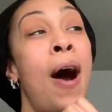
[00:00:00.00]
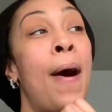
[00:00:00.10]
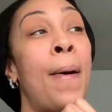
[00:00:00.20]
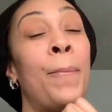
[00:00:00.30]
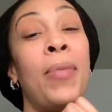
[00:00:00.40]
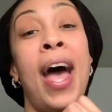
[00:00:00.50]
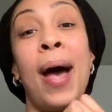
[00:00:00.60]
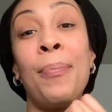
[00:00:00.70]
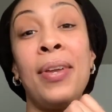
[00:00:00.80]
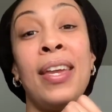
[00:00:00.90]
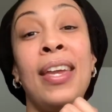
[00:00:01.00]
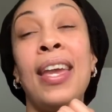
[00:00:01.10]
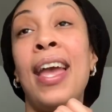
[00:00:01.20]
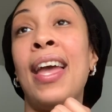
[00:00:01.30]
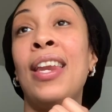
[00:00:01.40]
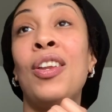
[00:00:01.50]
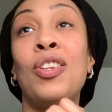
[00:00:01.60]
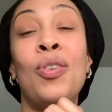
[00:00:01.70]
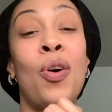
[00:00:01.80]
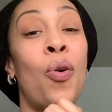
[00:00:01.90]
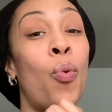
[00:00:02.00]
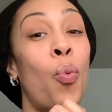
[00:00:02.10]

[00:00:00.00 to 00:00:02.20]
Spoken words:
happy and, you know,